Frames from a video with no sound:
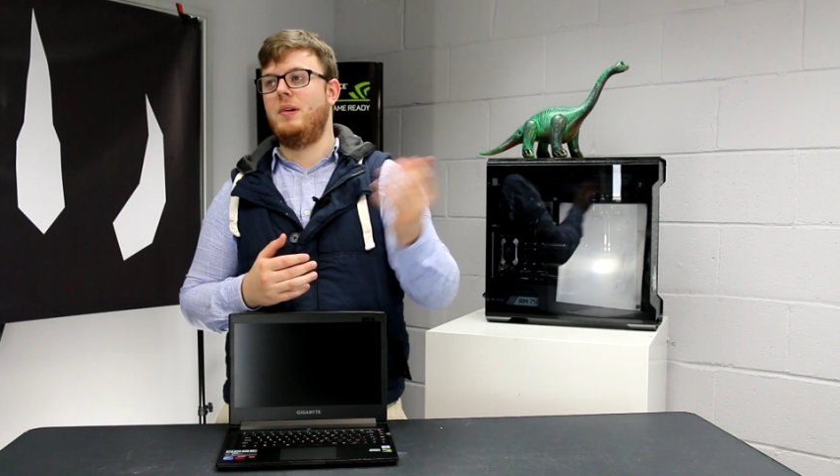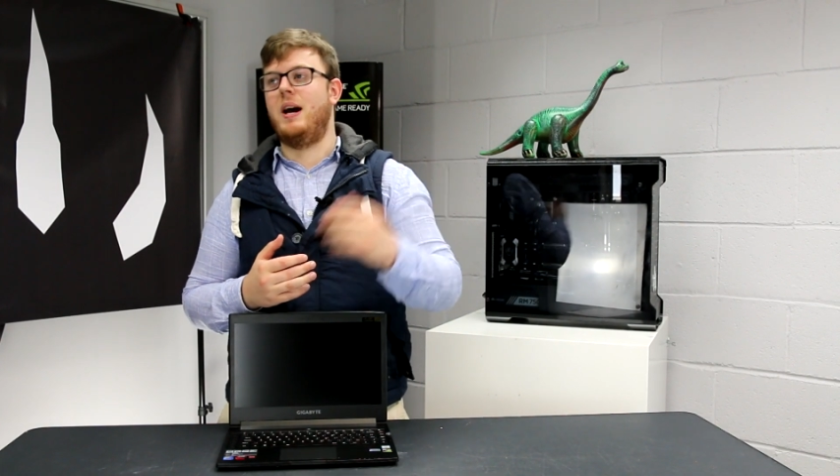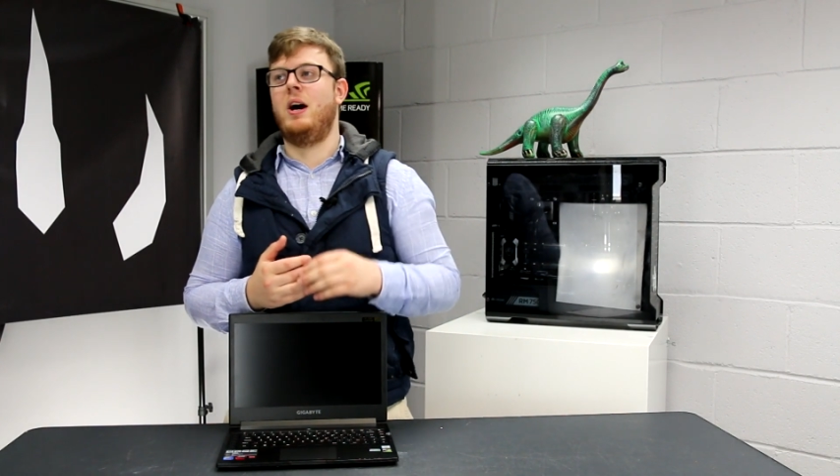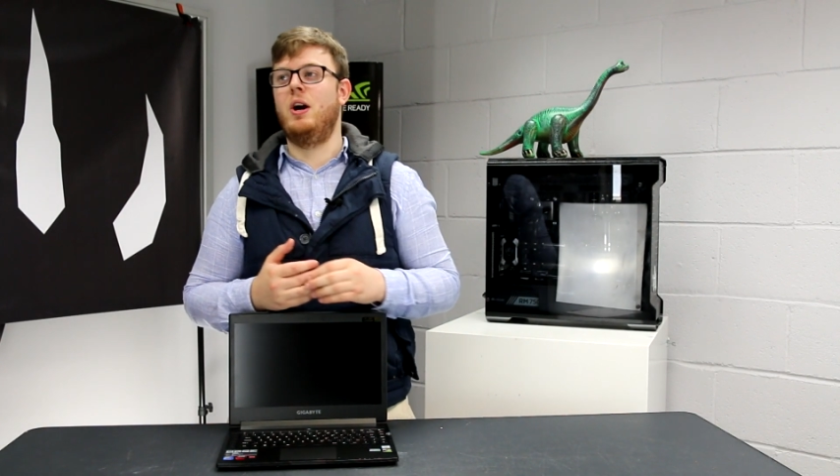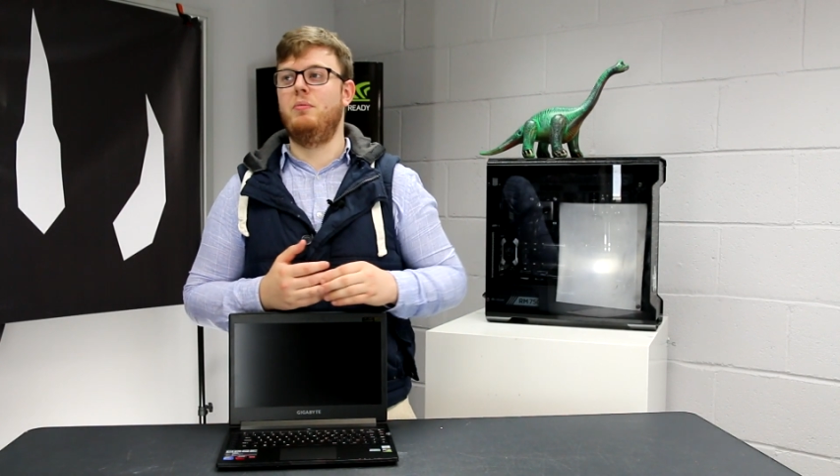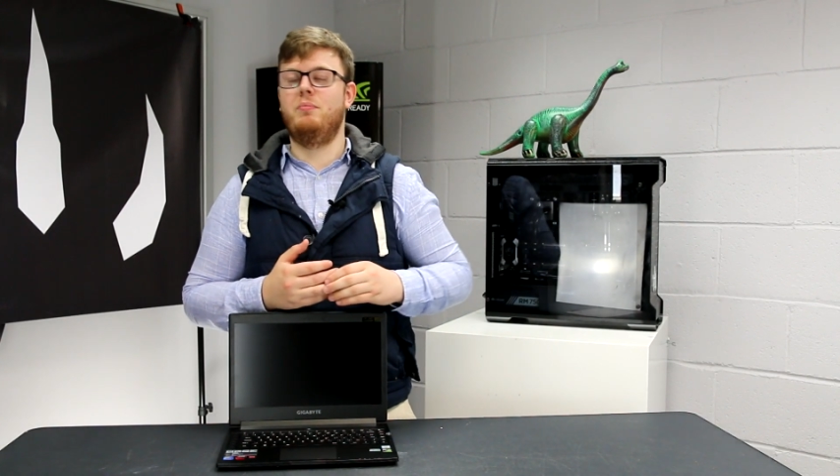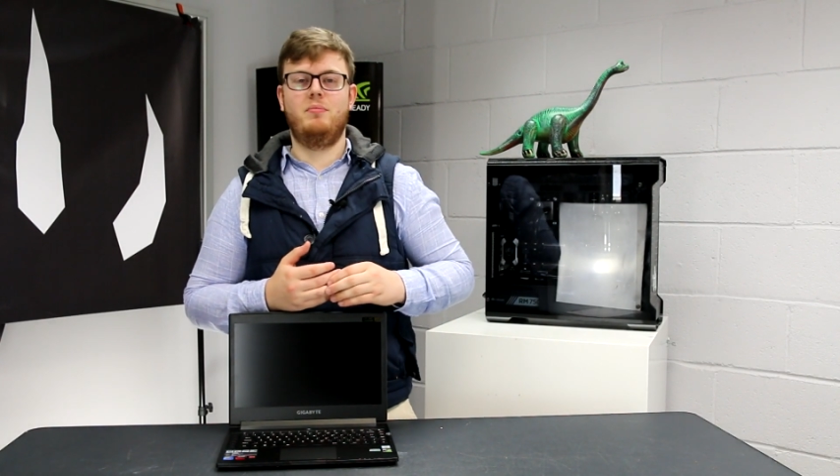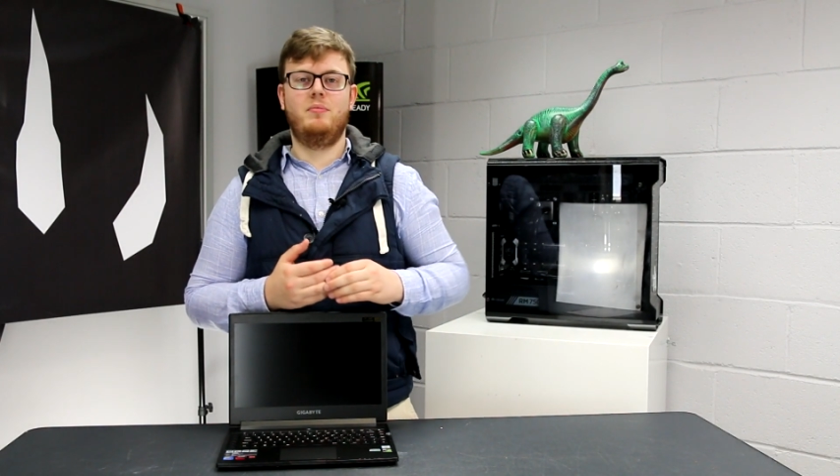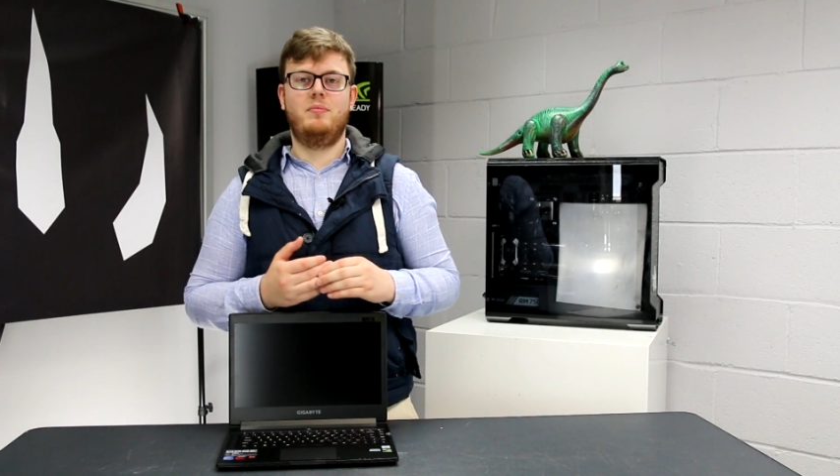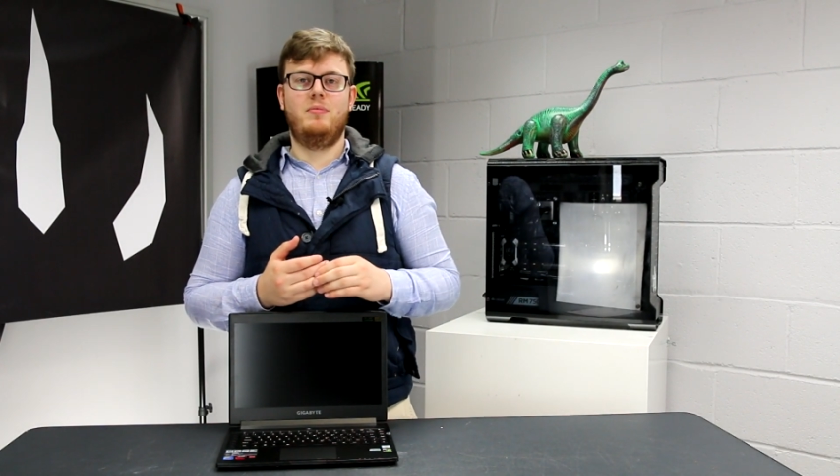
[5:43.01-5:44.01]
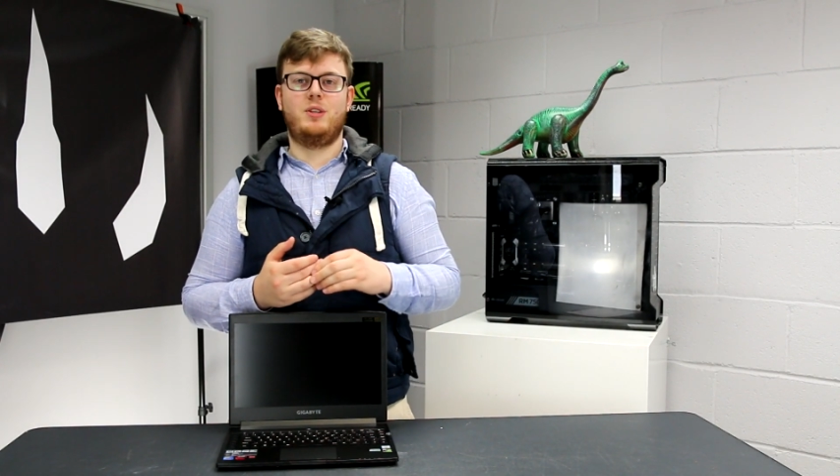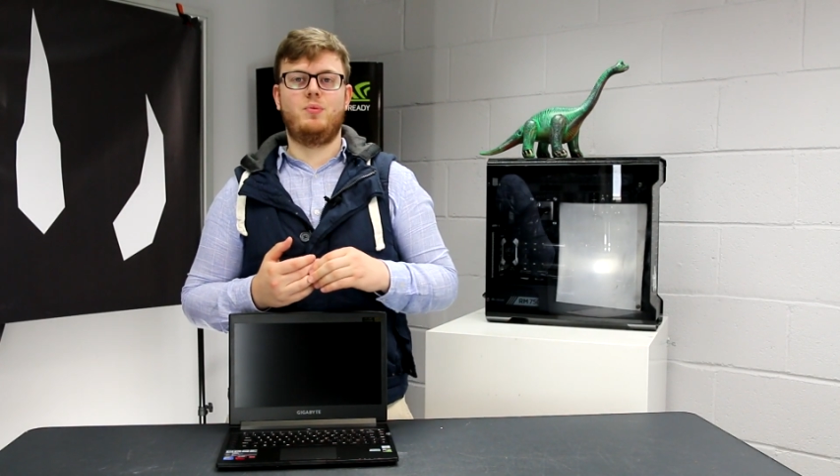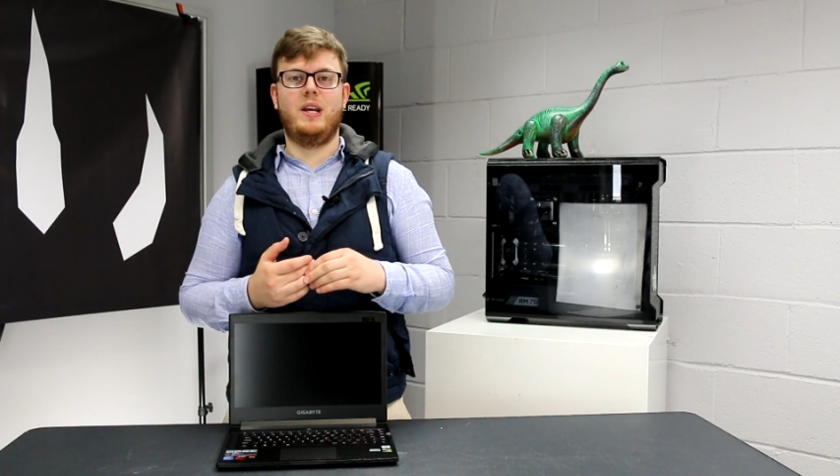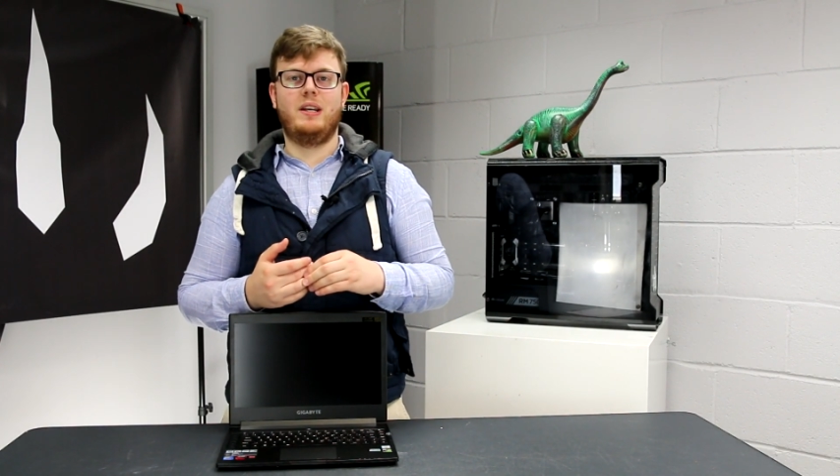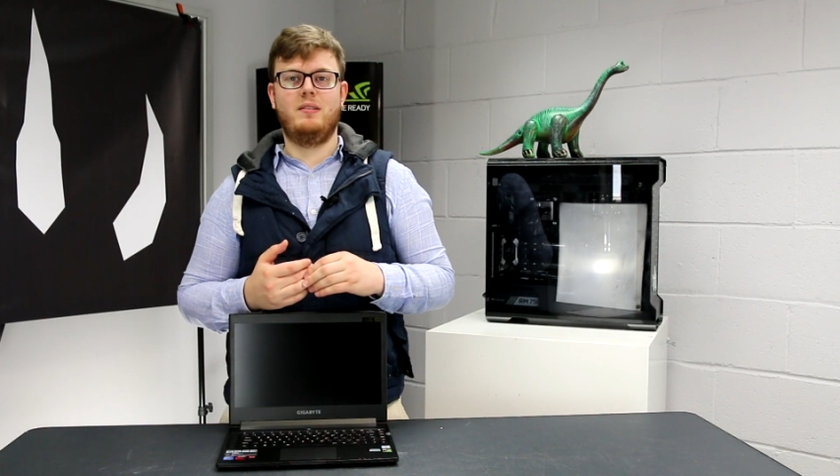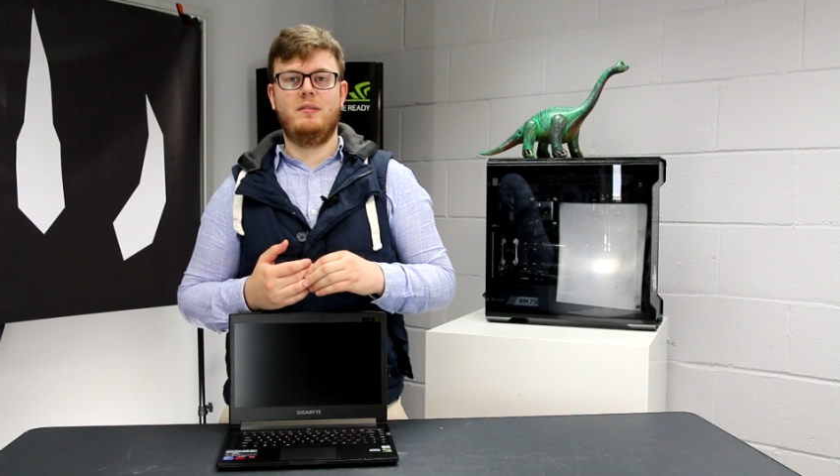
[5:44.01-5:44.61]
at home this week.